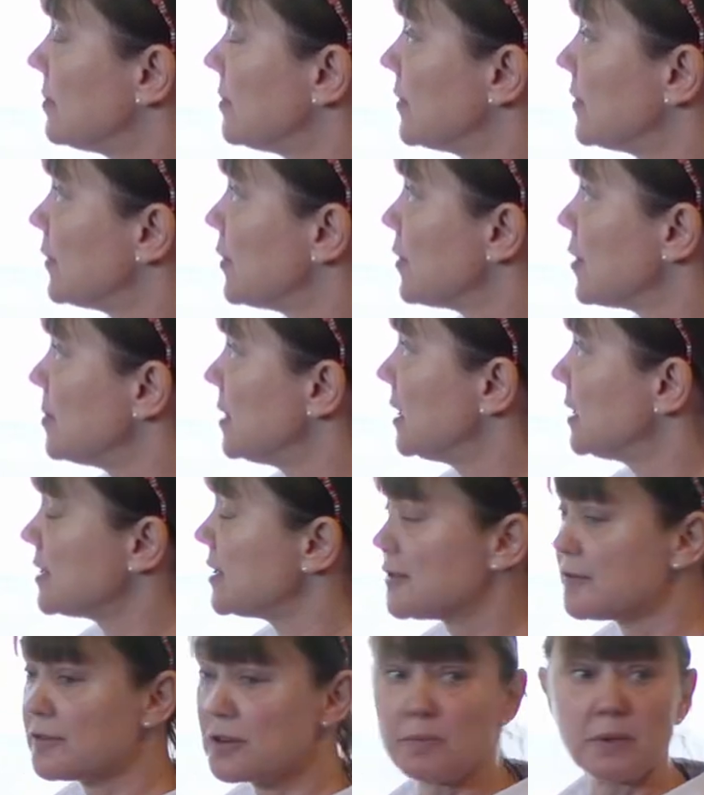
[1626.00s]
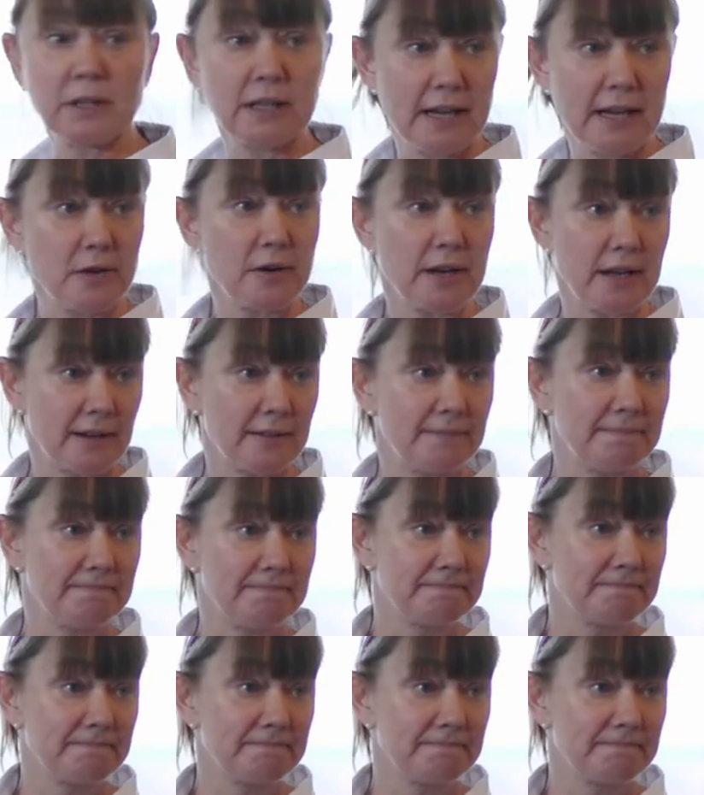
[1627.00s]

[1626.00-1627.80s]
formulas for malaria